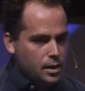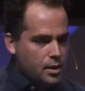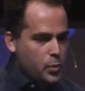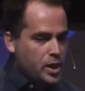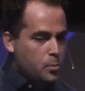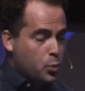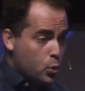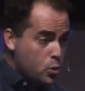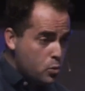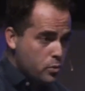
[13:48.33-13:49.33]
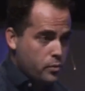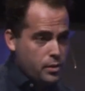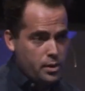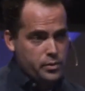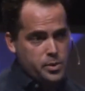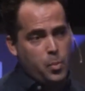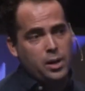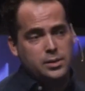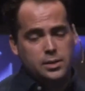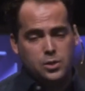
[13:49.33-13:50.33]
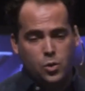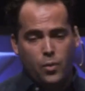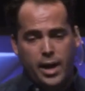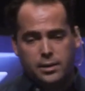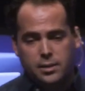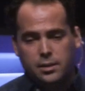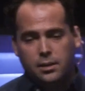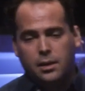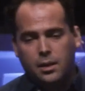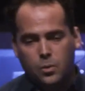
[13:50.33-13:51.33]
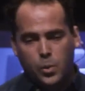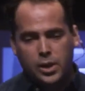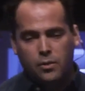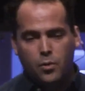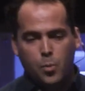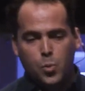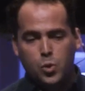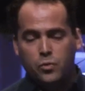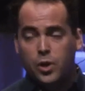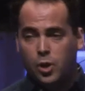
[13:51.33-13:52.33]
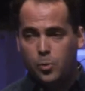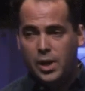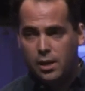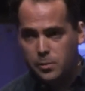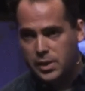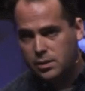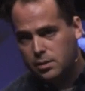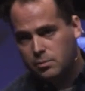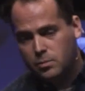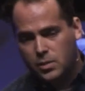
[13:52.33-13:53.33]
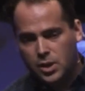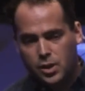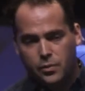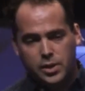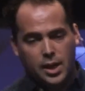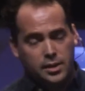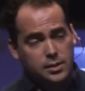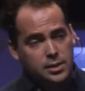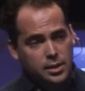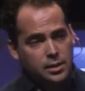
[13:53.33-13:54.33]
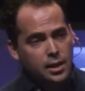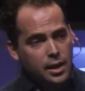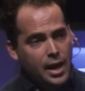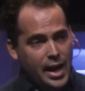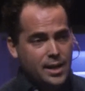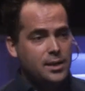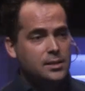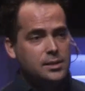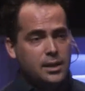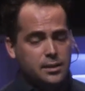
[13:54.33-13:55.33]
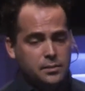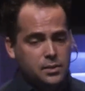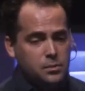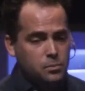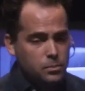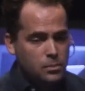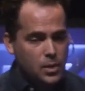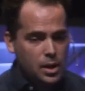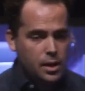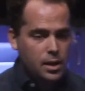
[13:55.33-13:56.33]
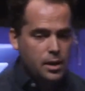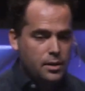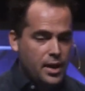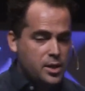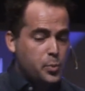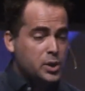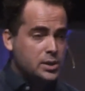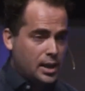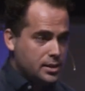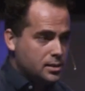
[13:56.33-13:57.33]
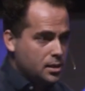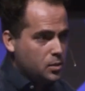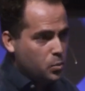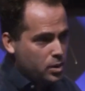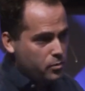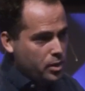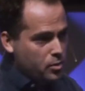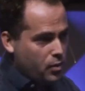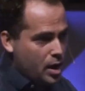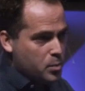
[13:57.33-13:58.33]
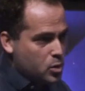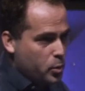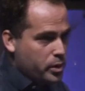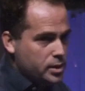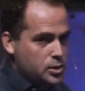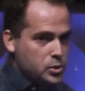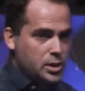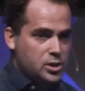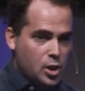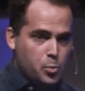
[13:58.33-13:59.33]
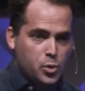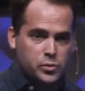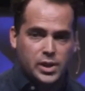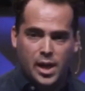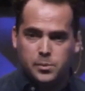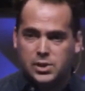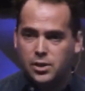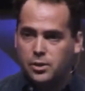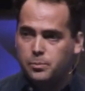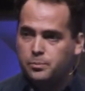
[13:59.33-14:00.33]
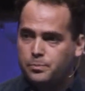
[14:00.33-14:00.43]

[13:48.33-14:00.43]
If we can prove that a response is correct, we can remove the human element, the redundancy, and the incentives. And that is precisely what verifiable queries using shell proofs aims to do.